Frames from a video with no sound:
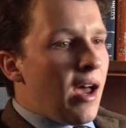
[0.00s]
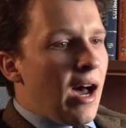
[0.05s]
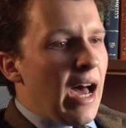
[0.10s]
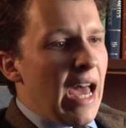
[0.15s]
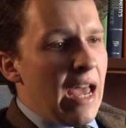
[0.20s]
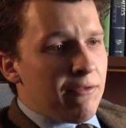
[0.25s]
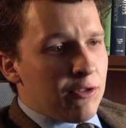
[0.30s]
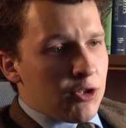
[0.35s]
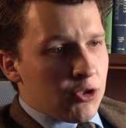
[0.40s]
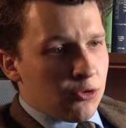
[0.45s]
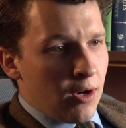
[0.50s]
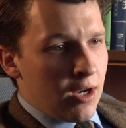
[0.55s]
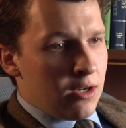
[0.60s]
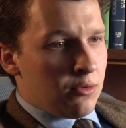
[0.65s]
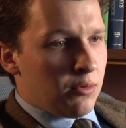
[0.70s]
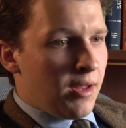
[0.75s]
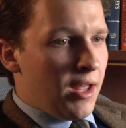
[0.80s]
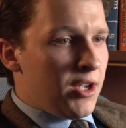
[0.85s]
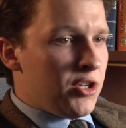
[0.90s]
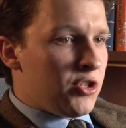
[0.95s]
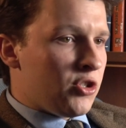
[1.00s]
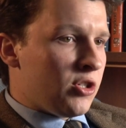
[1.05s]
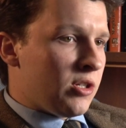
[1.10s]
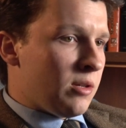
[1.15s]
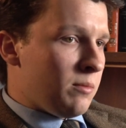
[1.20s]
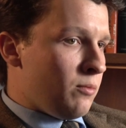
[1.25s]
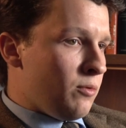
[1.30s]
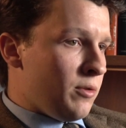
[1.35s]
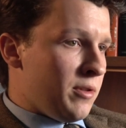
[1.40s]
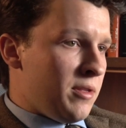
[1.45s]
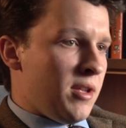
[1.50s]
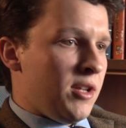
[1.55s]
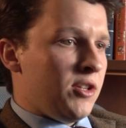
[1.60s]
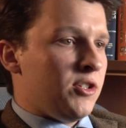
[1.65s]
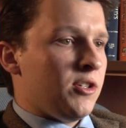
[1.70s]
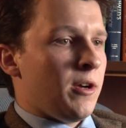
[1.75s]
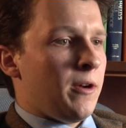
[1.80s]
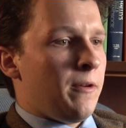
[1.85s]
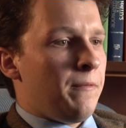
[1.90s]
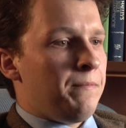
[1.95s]
I have a strained relationship with
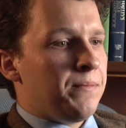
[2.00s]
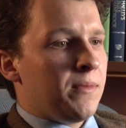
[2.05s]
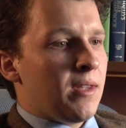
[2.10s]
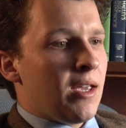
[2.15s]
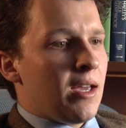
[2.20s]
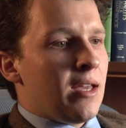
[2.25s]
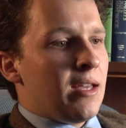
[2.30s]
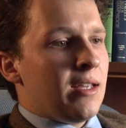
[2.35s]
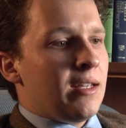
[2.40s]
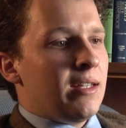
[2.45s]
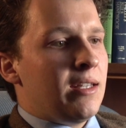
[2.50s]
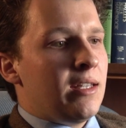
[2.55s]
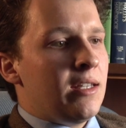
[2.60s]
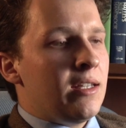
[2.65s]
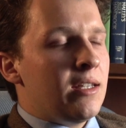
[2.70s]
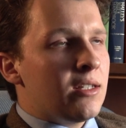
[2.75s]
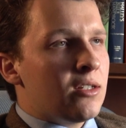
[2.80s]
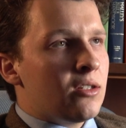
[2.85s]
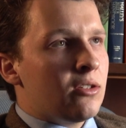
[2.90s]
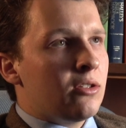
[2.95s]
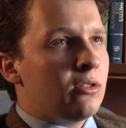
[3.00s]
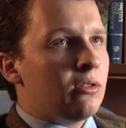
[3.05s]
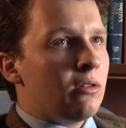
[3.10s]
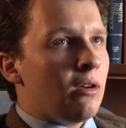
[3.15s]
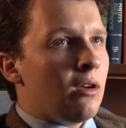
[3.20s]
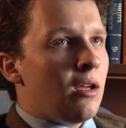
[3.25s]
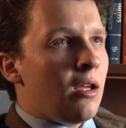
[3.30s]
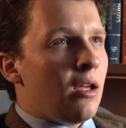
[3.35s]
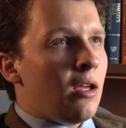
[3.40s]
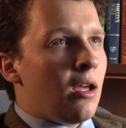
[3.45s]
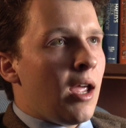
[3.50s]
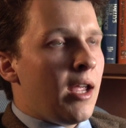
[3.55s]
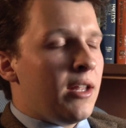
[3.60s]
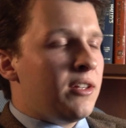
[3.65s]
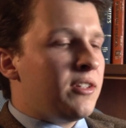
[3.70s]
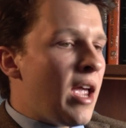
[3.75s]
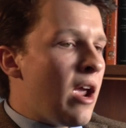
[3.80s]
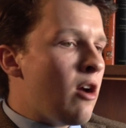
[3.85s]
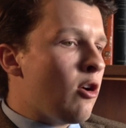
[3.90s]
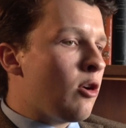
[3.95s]
Nietzsche. He is a
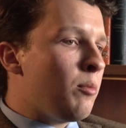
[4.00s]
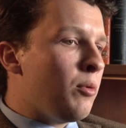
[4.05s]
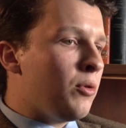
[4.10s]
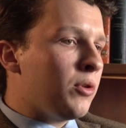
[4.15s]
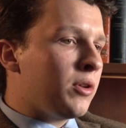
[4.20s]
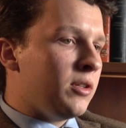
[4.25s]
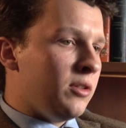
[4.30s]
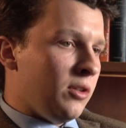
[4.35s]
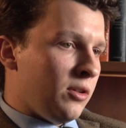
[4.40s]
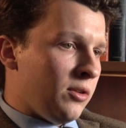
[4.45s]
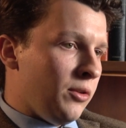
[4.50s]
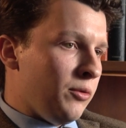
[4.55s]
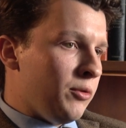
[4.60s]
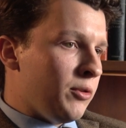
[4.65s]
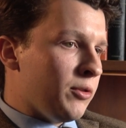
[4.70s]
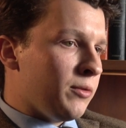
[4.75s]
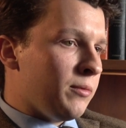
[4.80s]
terrible concluder.